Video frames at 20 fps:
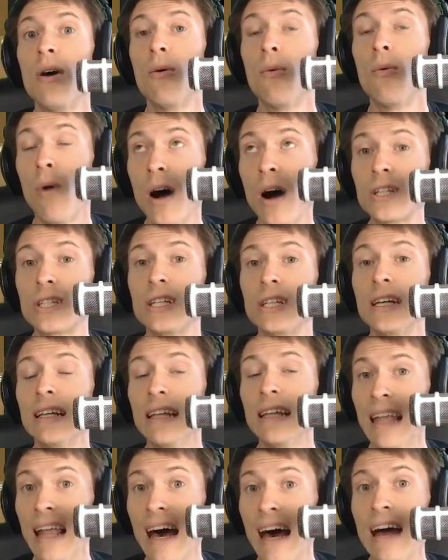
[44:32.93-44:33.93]
watch
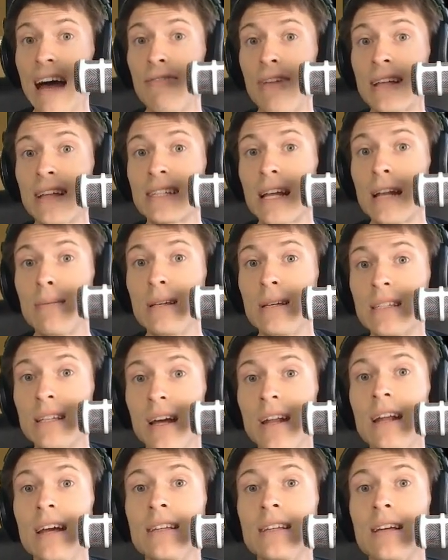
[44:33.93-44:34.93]
live. That's going to be
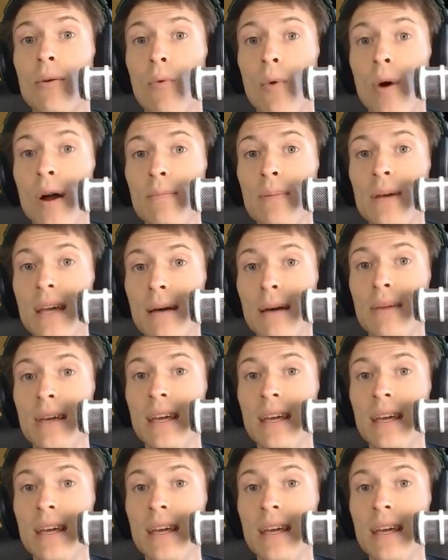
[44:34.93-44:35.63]
Sundays at 1 p.m.